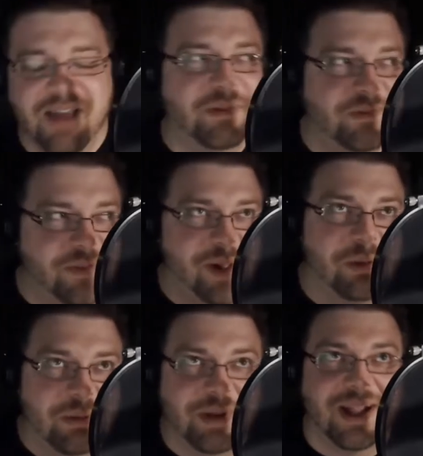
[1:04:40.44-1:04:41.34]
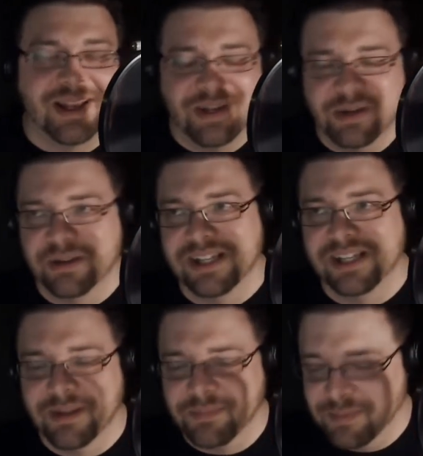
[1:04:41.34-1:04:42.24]
been following behind you and
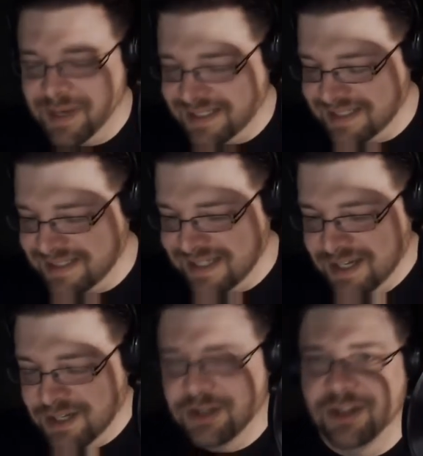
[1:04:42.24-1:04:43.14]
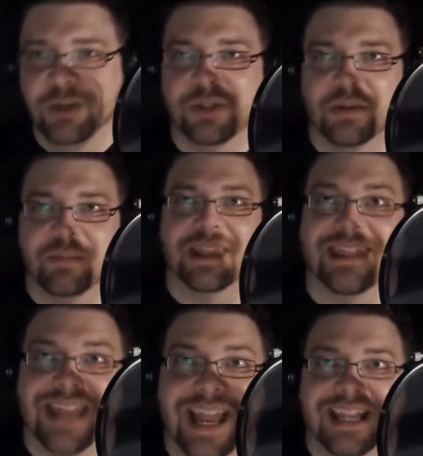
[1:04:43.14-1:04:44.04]
cleaning up your messes. You should be
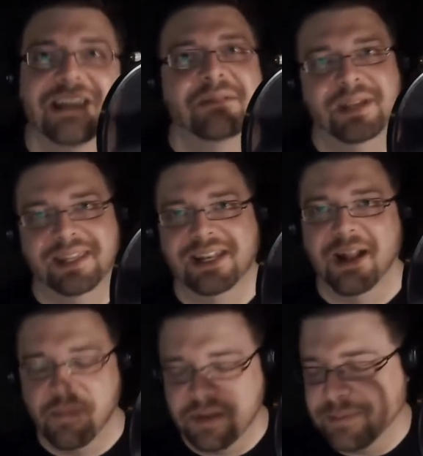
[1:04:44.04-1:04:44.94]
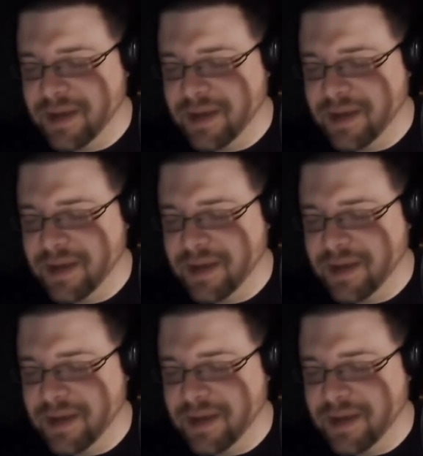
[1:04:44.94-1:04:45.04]
thanking me that I'm the spy.